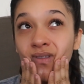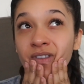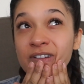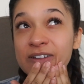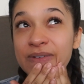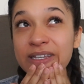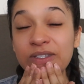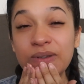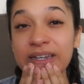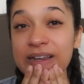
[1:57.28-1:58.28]
30 weeks,
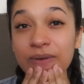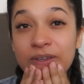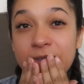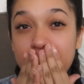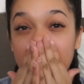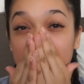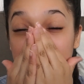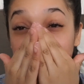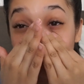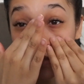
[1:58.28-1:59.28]
29 weeks. I
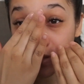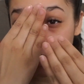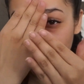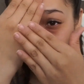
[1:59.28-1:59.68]
think it was 30